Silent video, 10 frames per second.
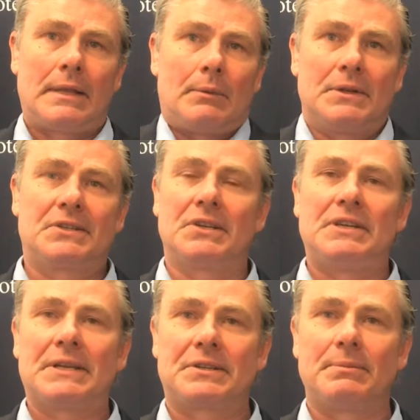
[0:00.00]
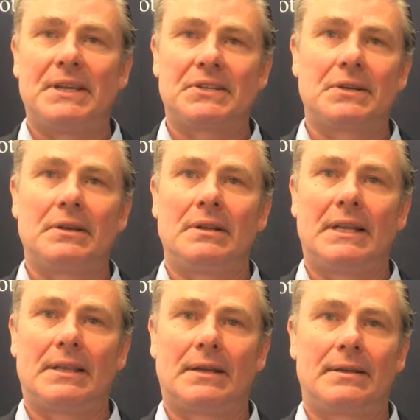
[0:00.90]
That would suggest to me
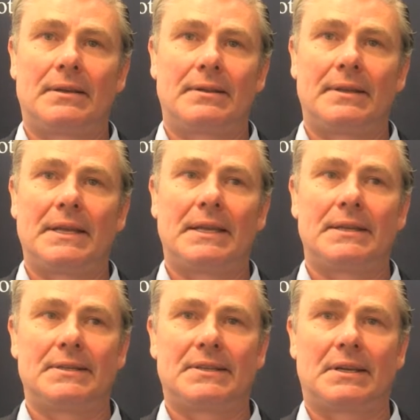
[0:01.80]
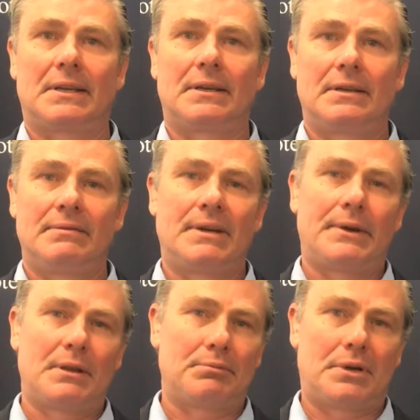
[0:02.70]
certainly that I think it's
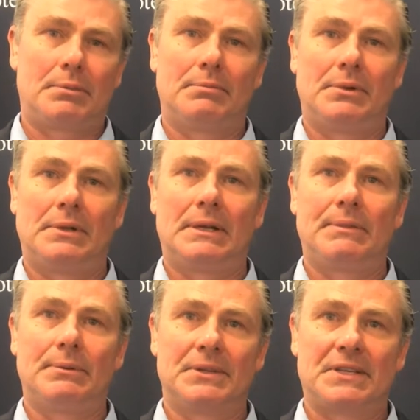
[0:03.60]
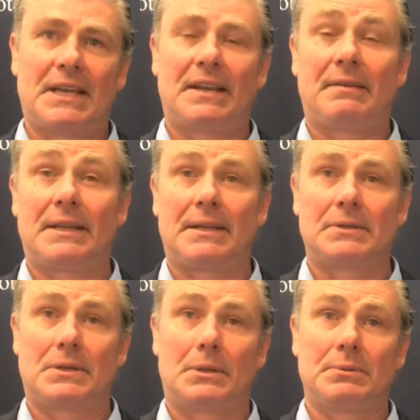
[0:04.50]
very improbable that we will see anything
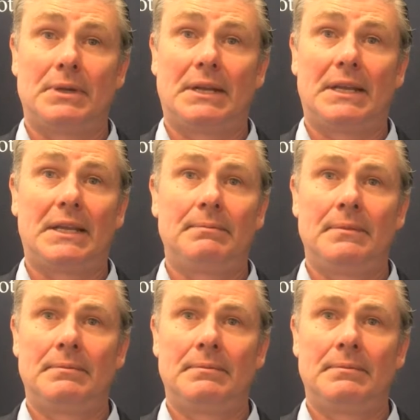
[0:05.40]
else ultimately